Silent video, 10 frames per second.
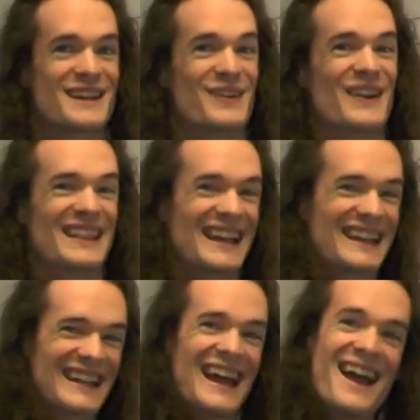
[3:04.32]
every
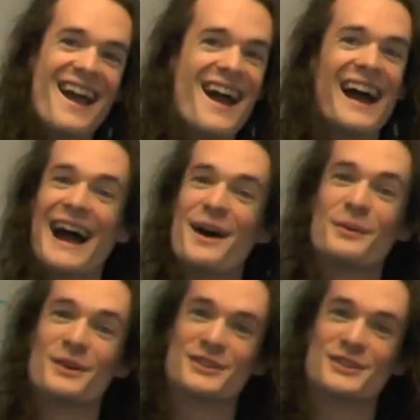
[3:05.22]
like hour